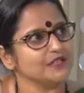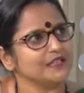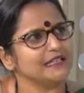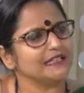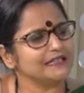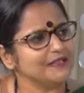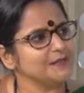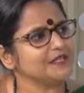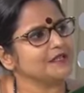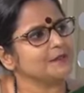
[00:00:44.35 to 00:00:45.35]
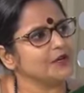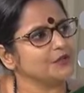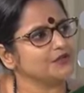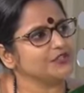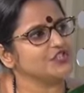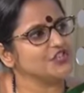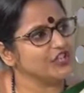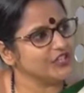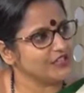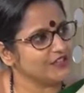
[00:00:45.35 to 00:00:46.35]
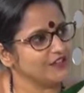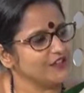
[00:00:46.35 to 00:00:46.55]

a little bit about the journey